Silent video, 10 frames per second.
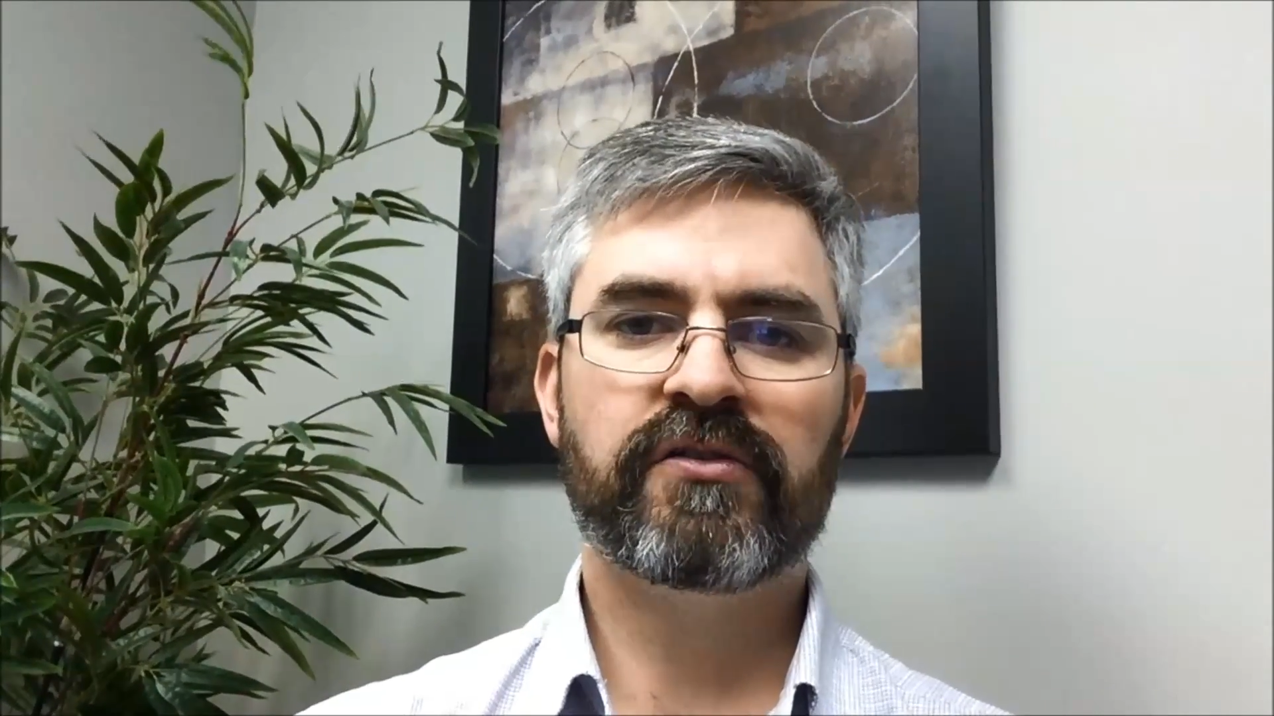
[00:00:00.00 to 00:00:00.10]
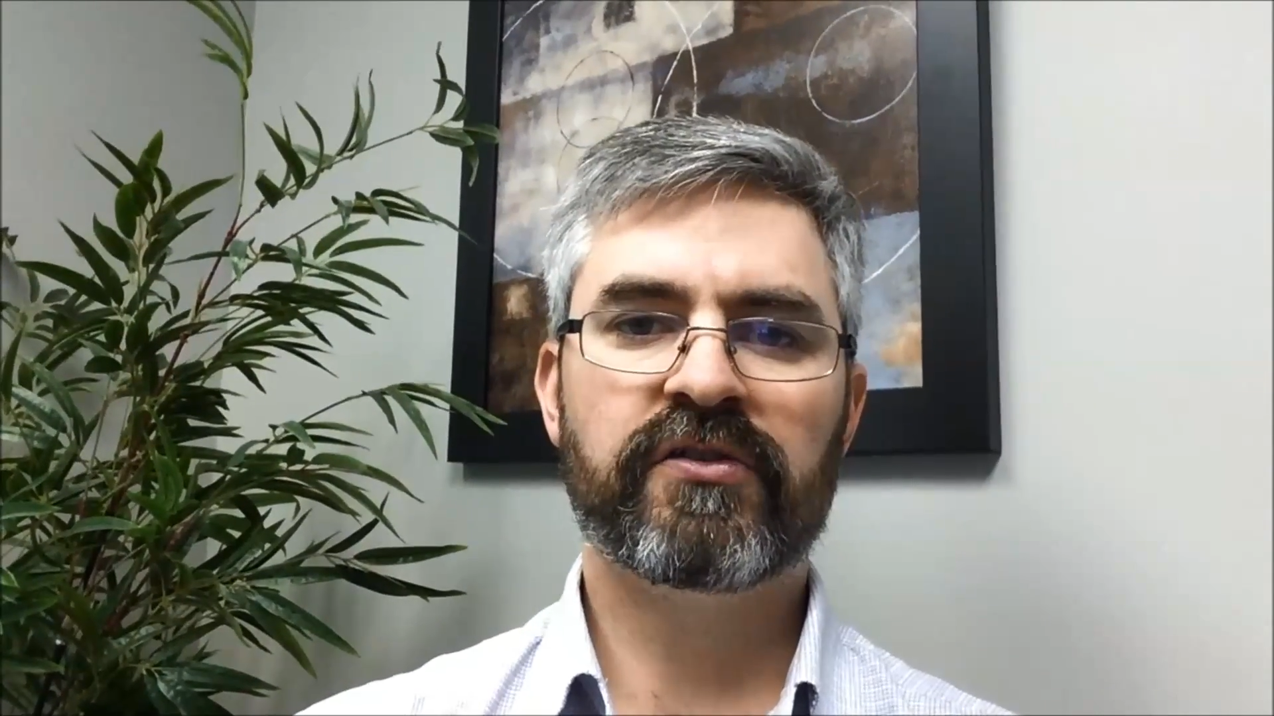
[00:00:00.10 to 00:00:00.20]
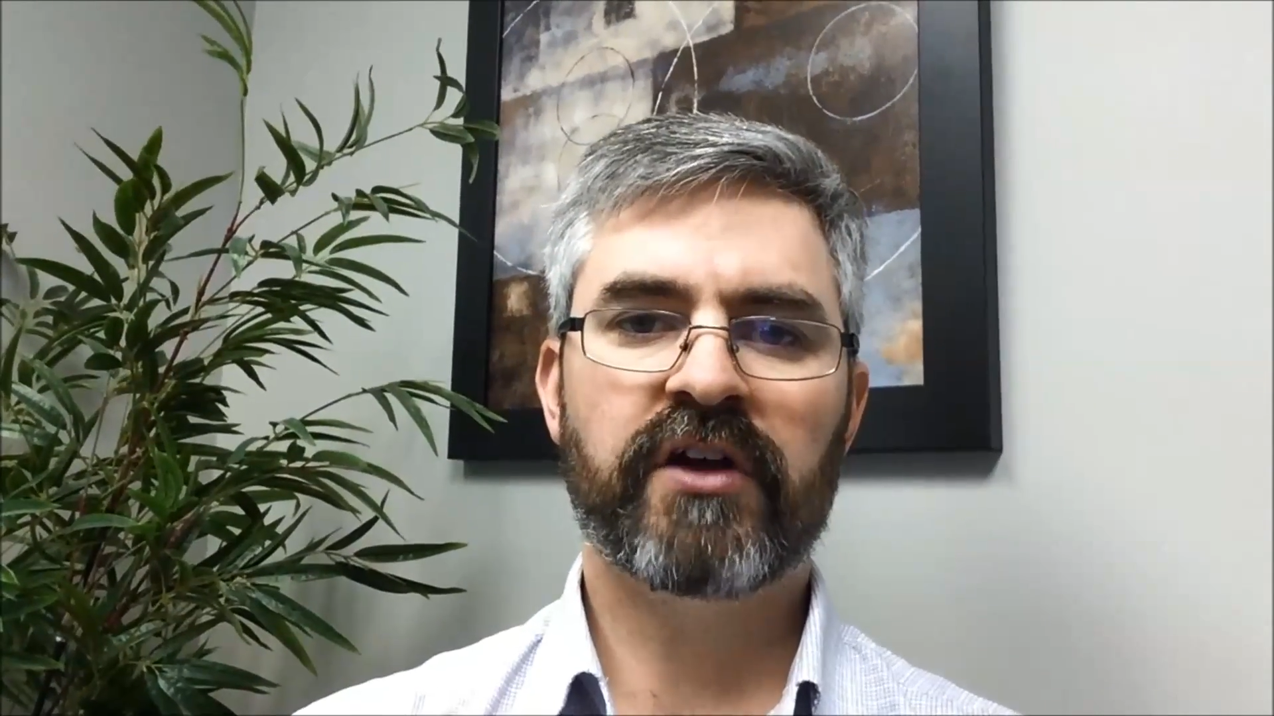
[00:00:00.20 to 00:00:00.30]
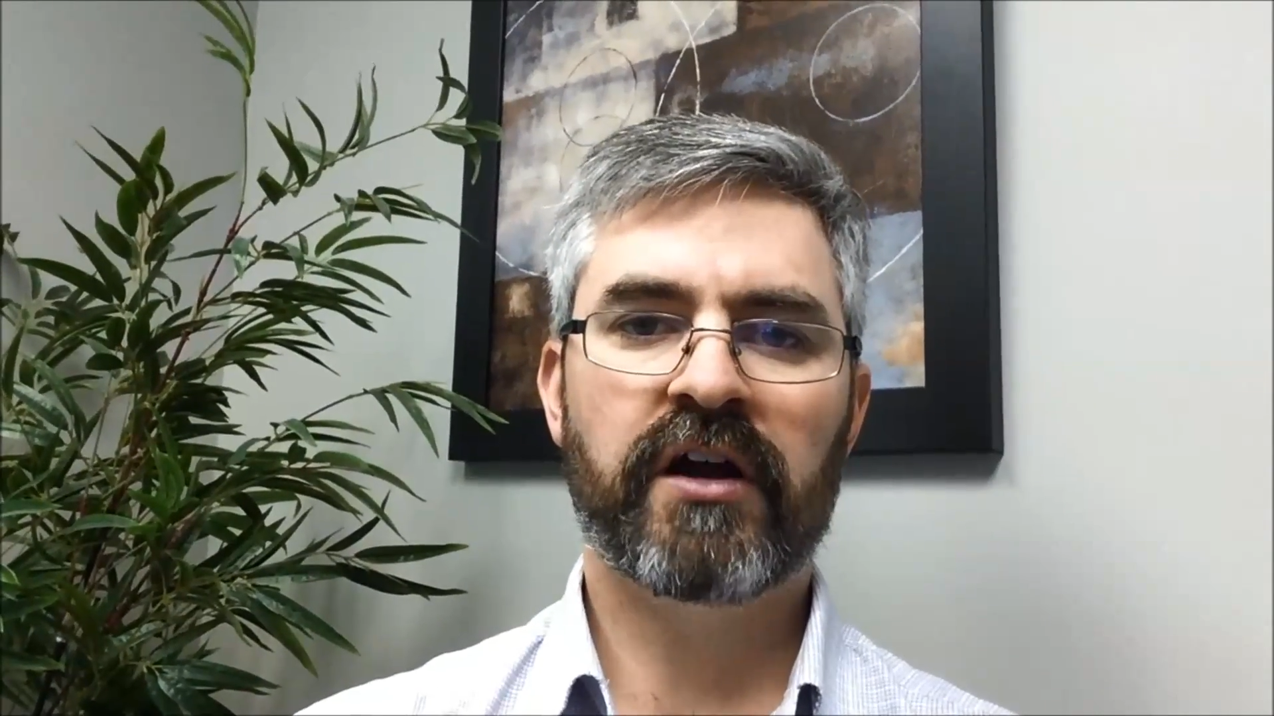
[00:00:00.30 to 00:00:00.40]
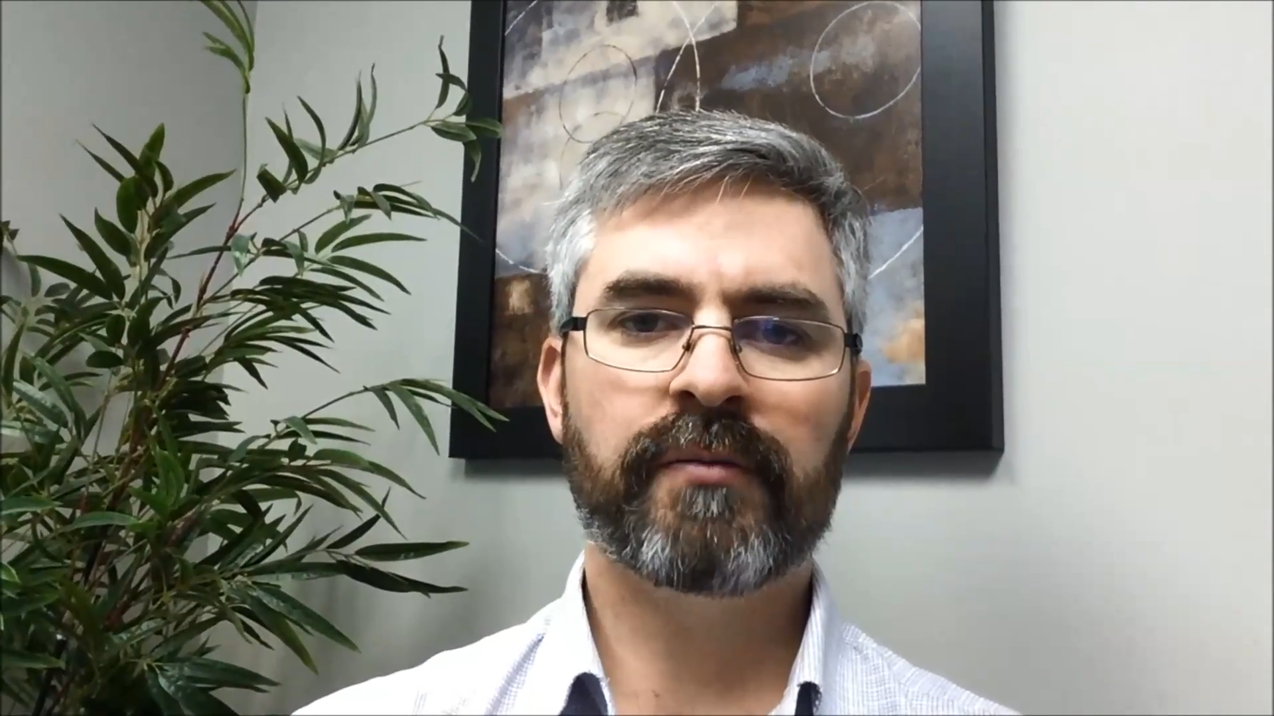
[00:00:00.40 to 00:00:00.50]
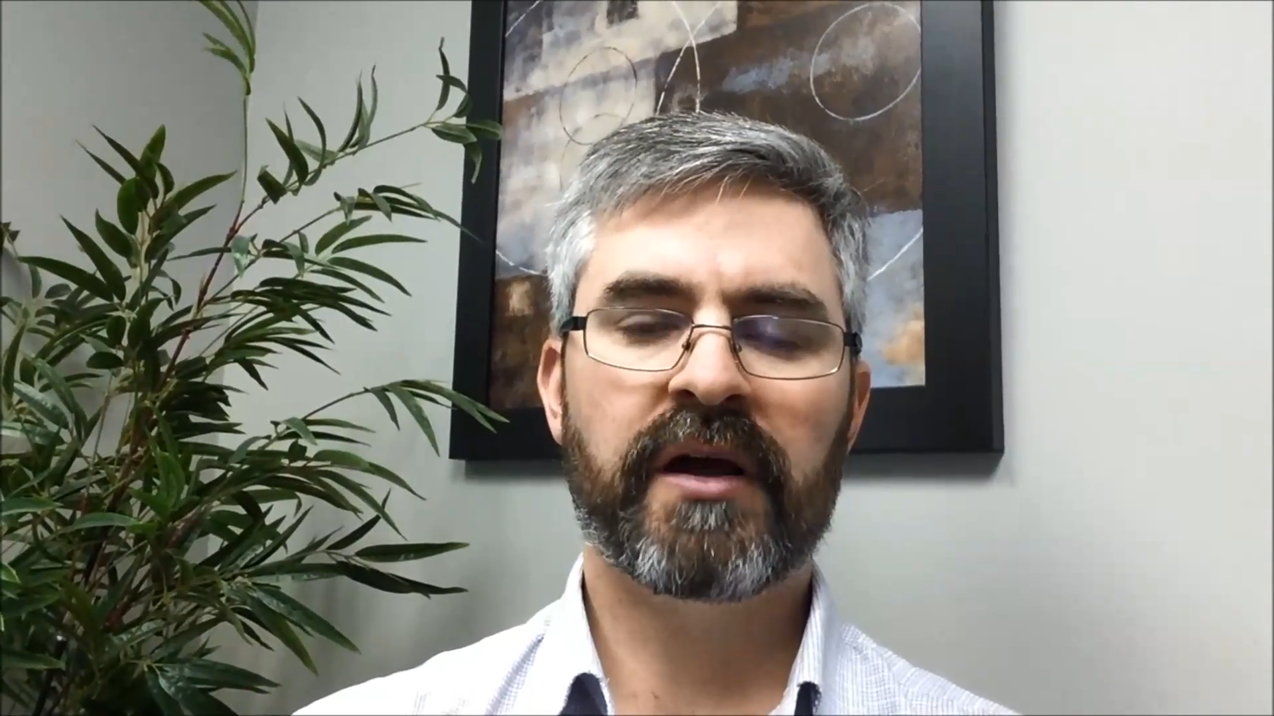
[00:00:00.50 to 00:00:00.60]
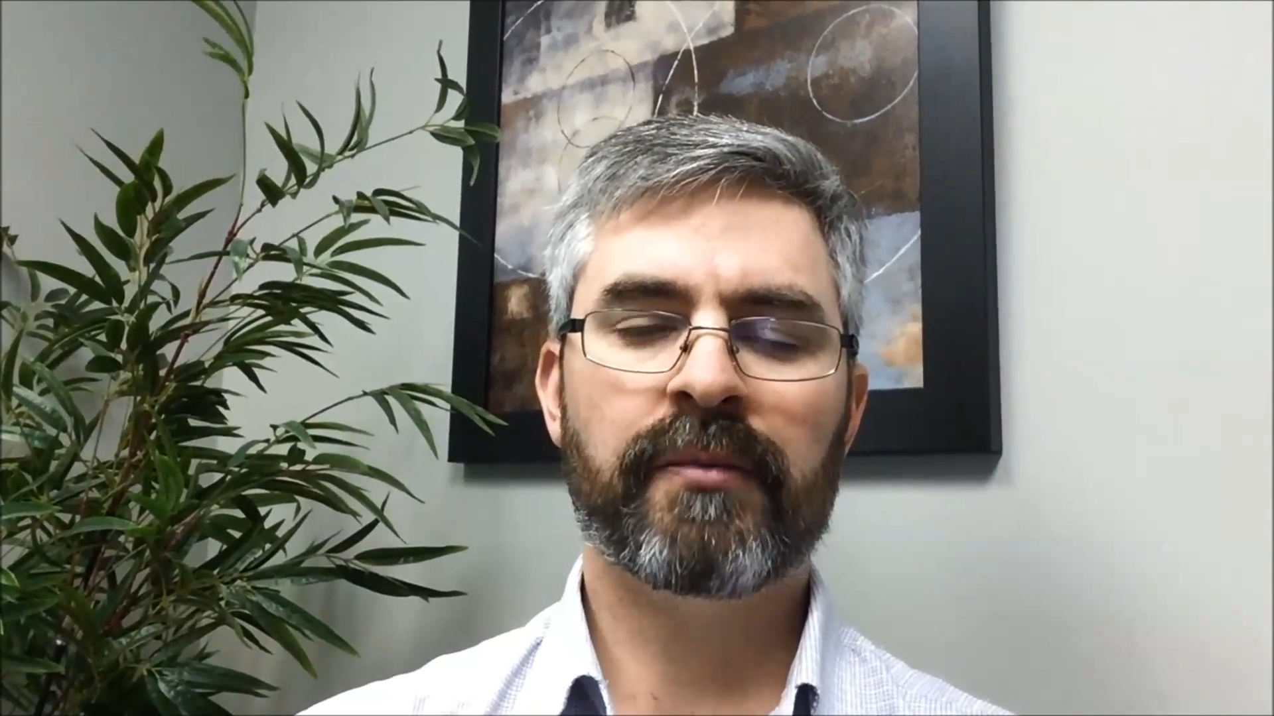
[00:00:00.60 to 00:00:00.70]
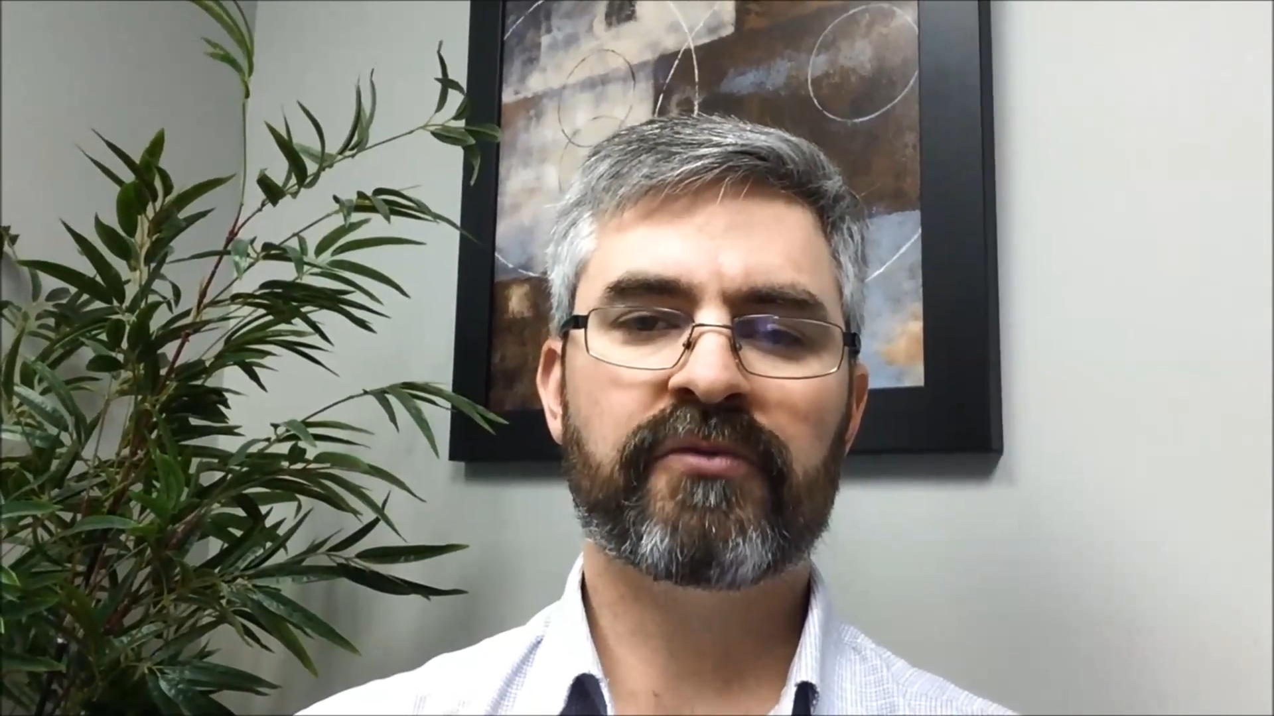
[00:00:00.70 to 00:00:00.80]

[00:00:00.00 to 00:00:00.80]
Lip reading: to start by